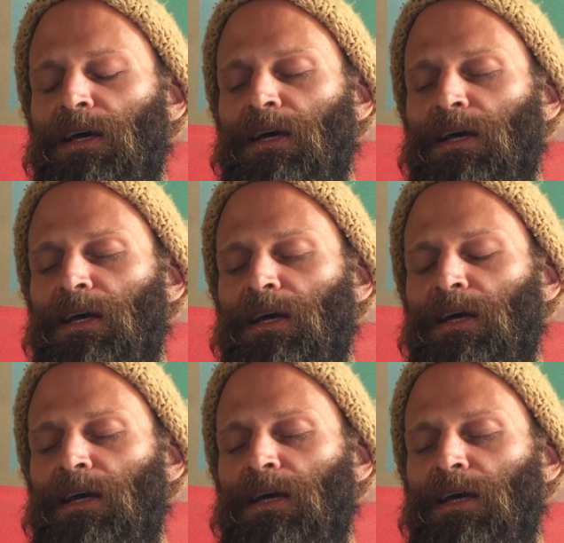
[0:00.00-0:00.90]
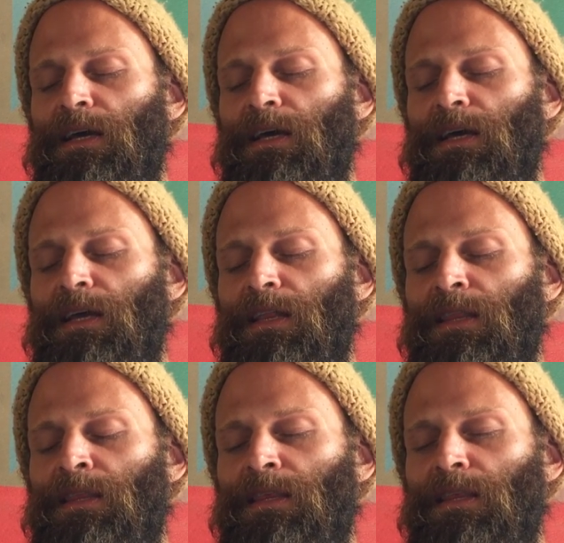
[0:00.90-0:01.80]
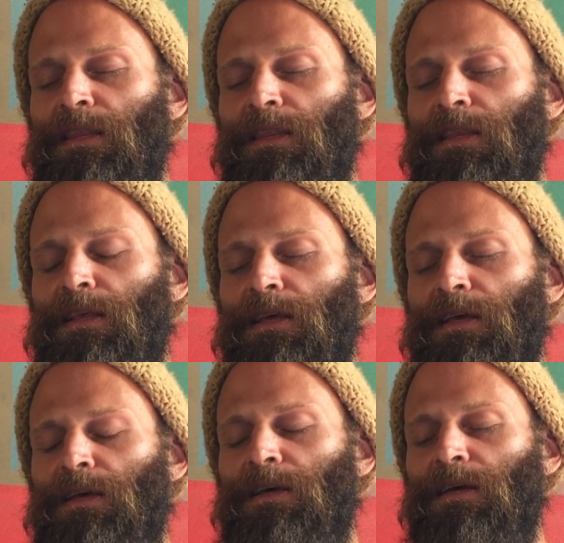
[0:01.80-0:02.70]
(no one is talking)